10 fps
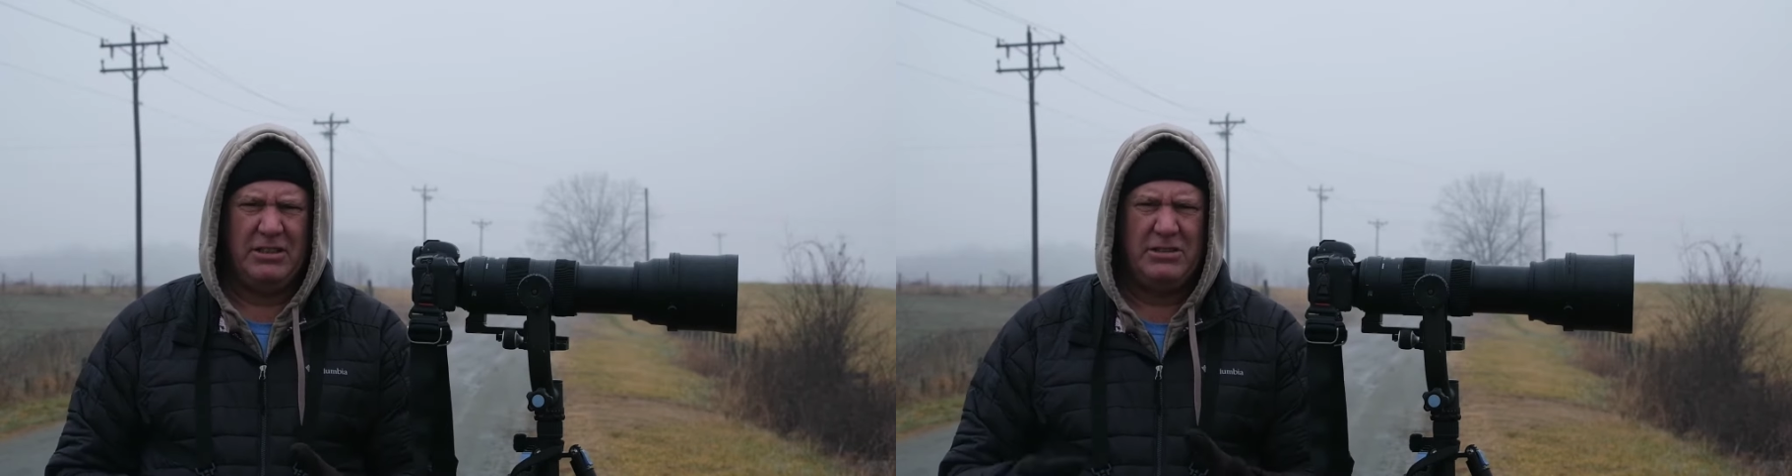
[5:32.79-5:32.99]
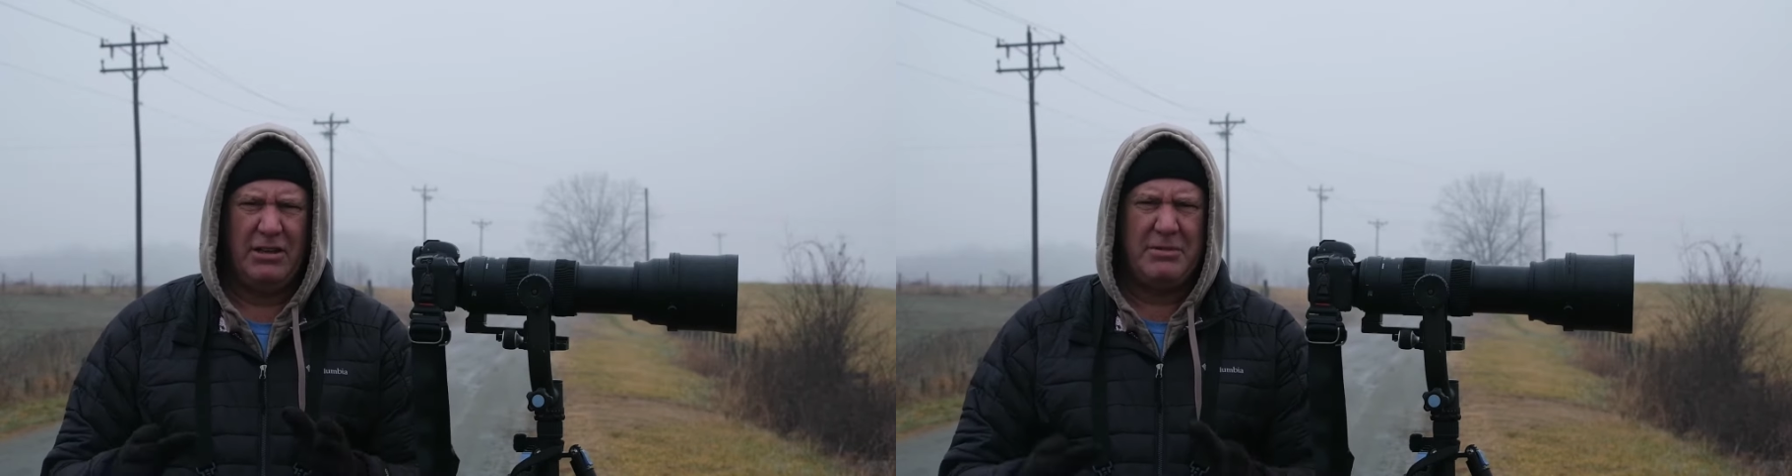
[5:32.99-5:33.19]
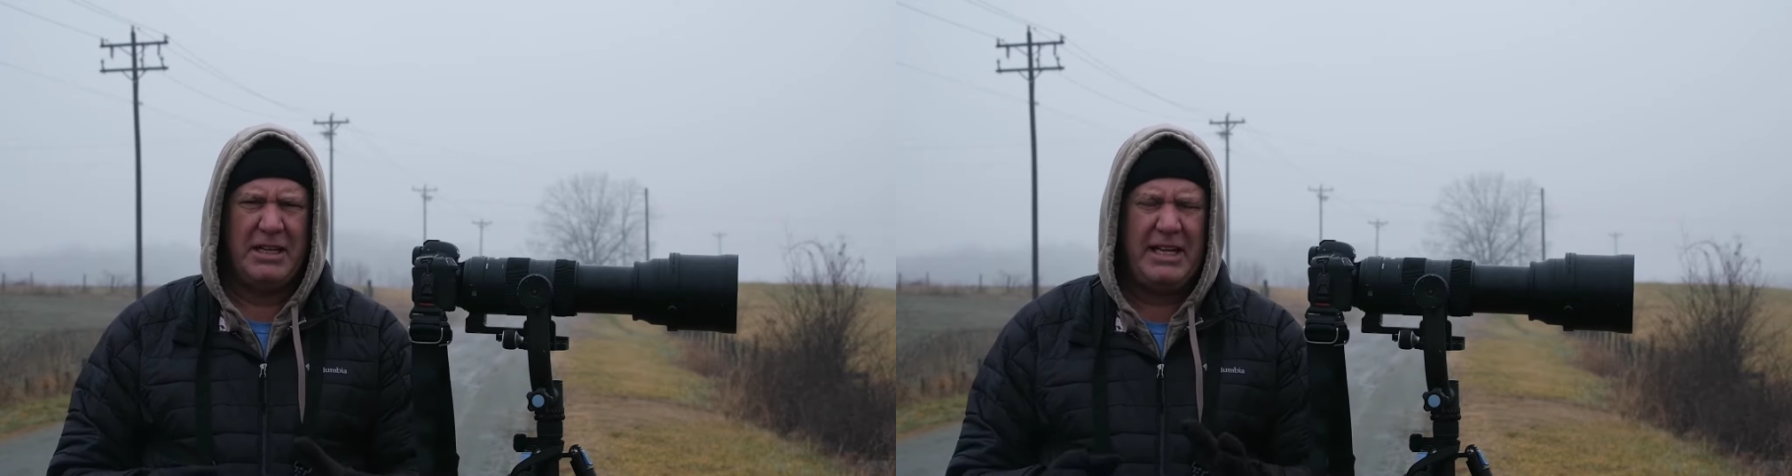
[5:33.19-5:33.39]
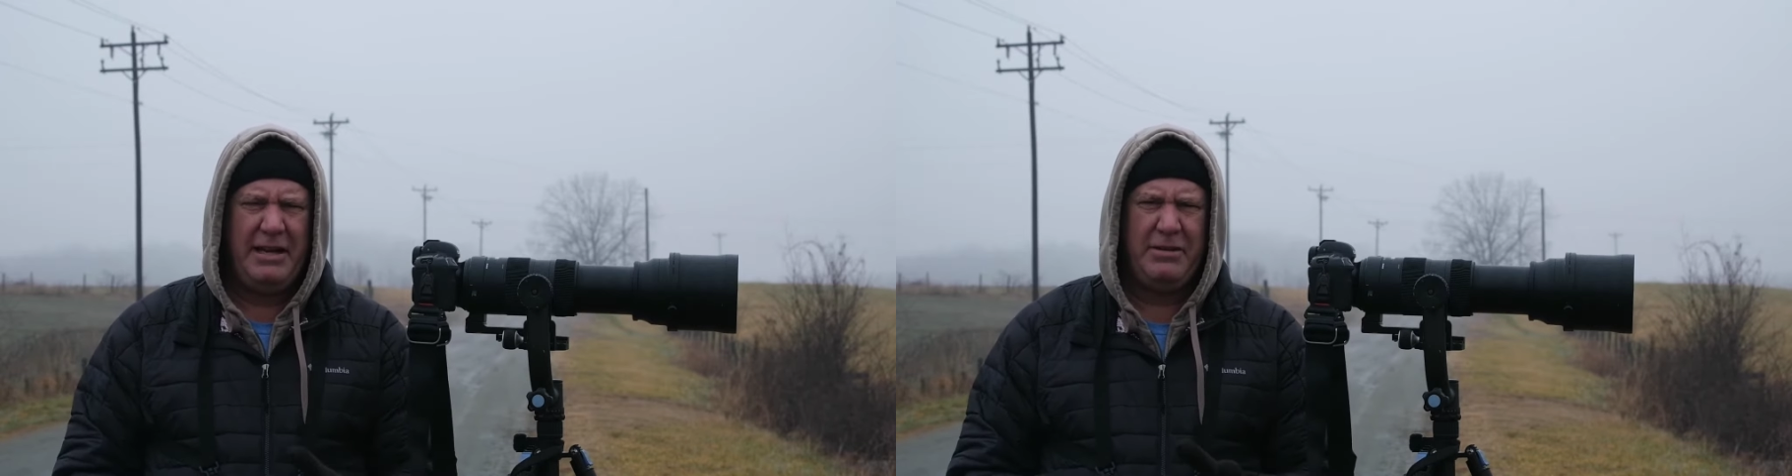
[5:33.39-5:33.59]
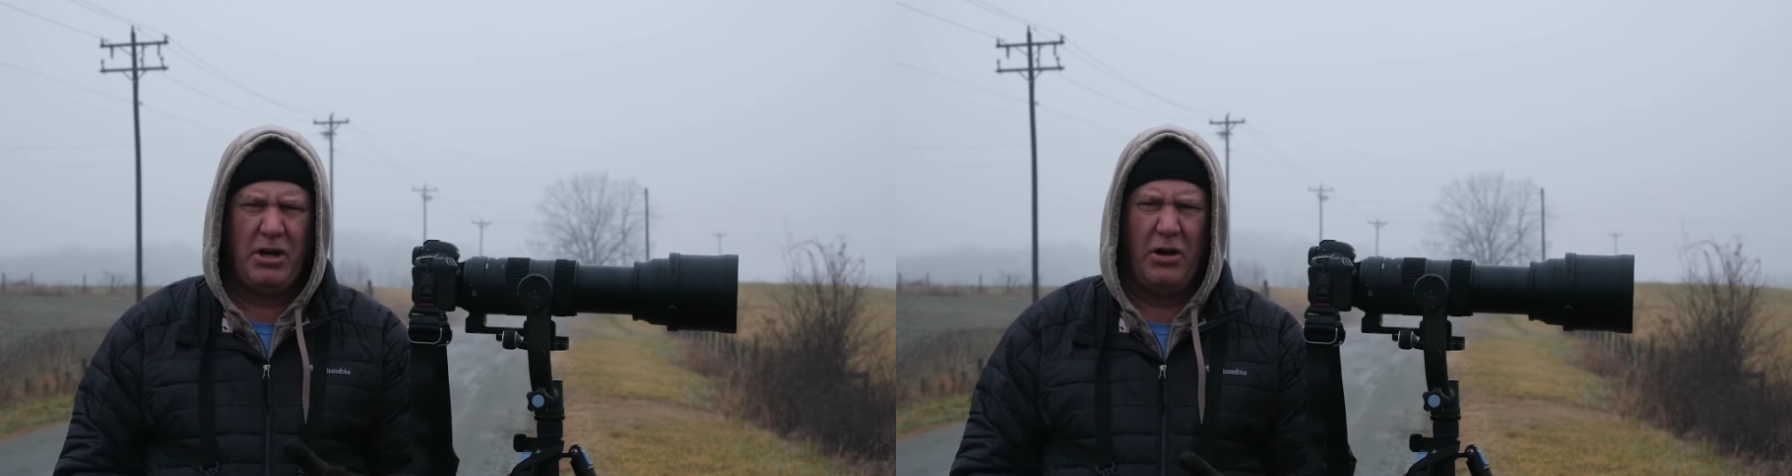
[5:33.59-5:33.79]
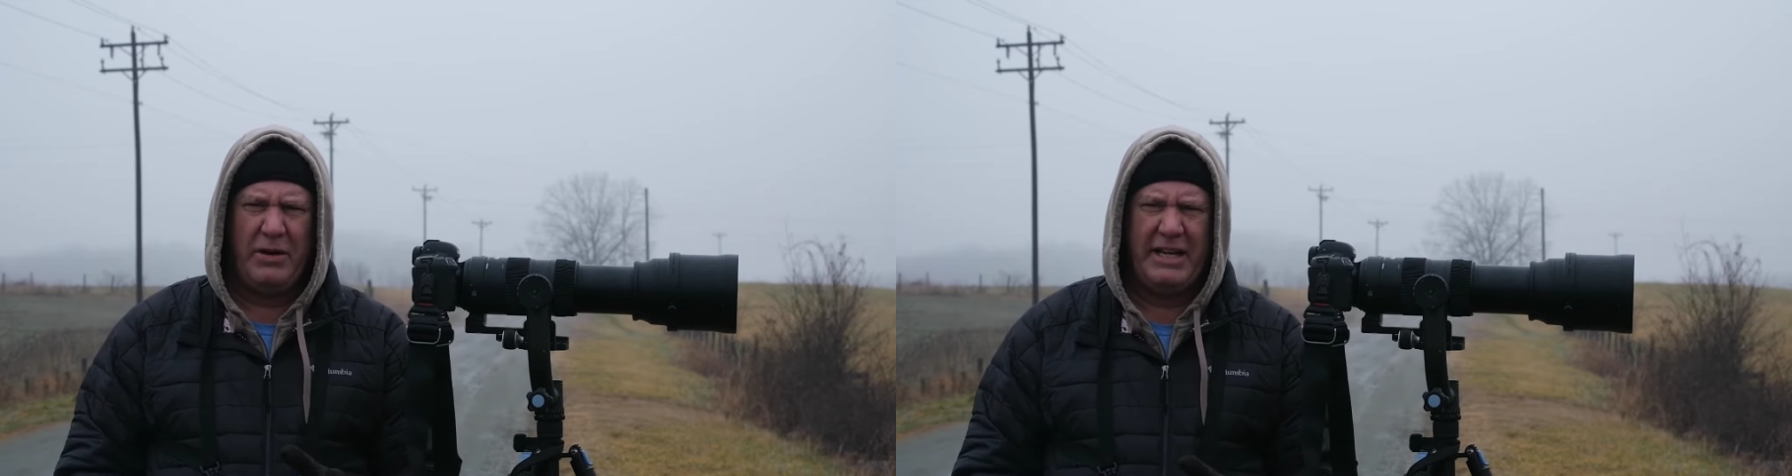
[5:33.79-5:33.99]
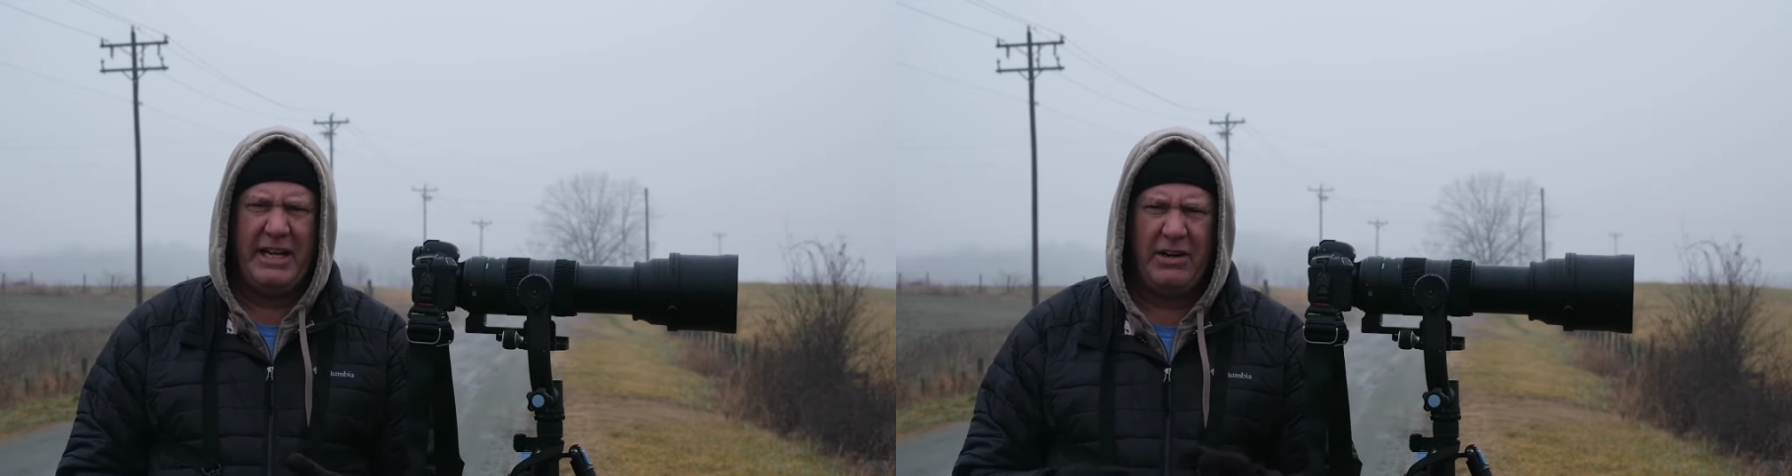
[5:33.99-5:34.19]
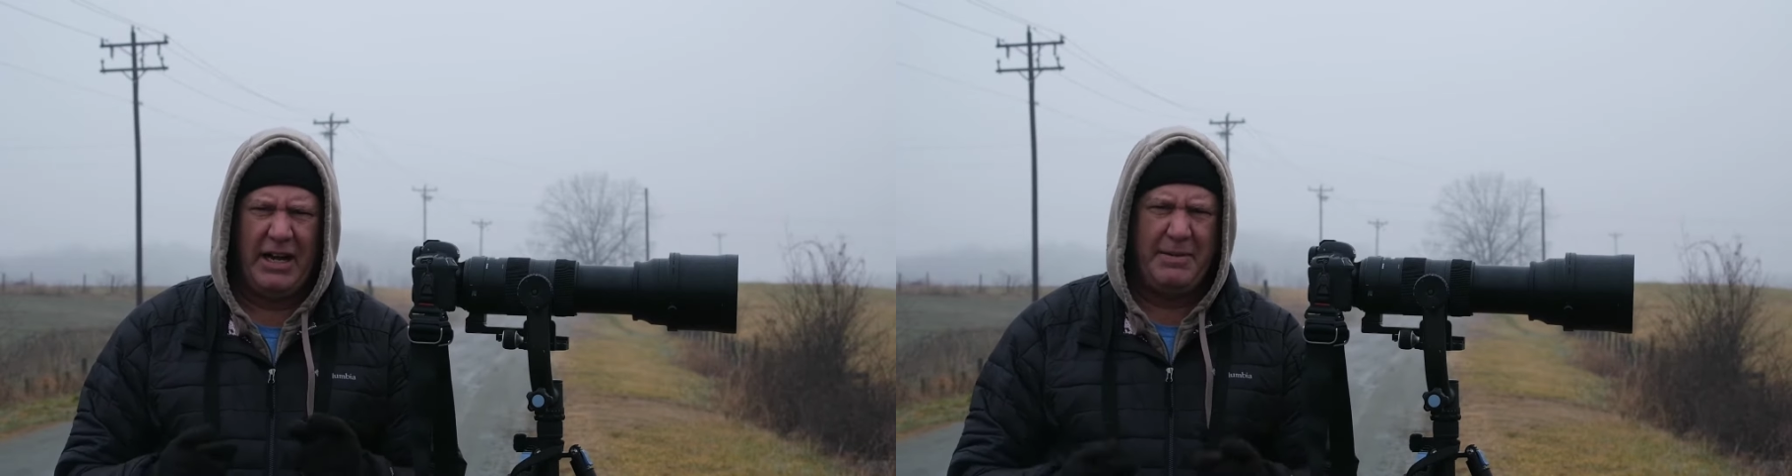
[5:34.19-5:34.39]
So I'm gonna keep going
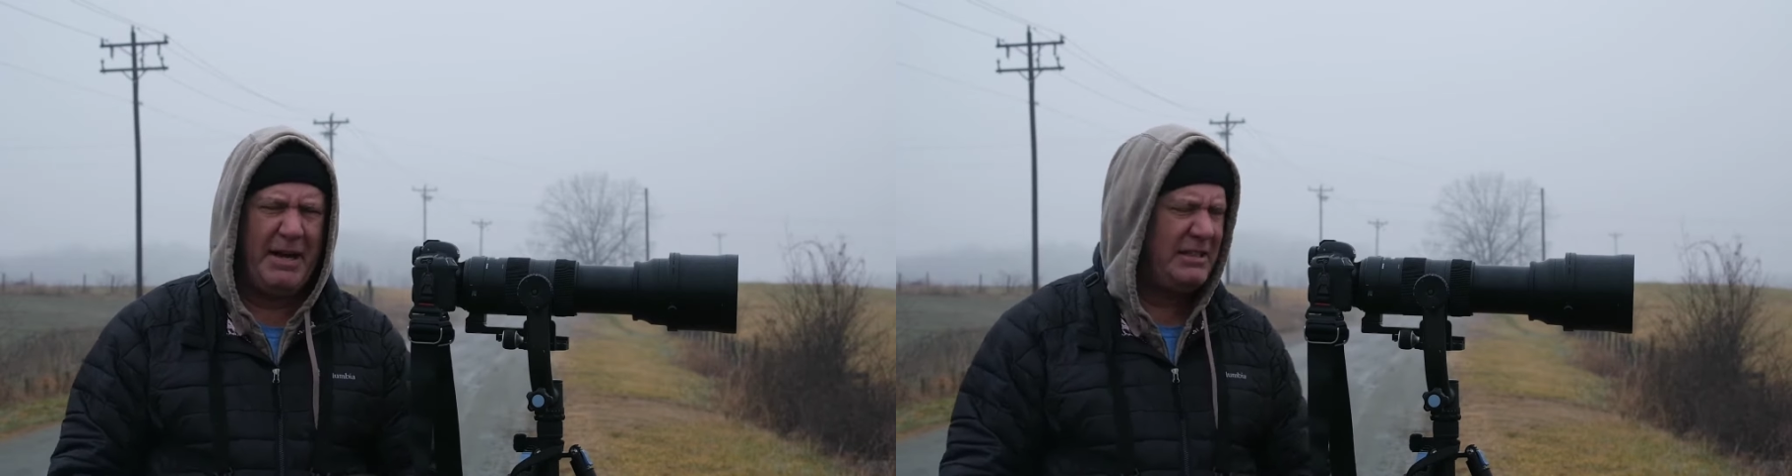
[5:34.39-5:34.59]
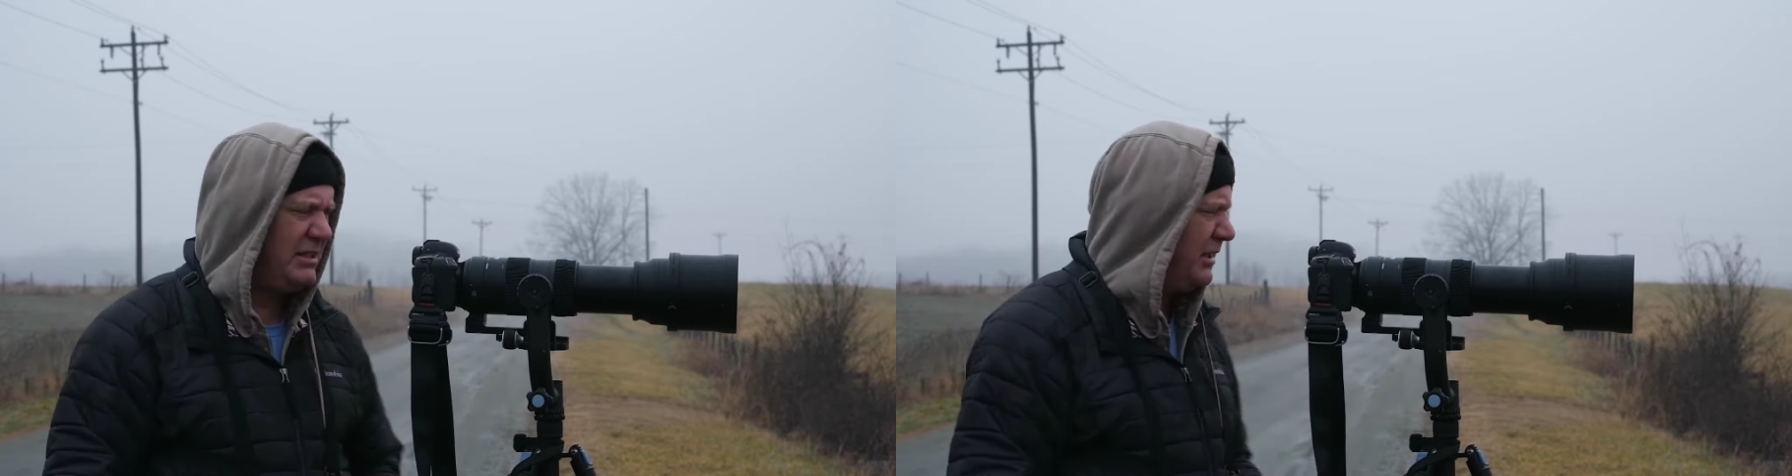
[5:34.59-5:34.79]
here. I'm actually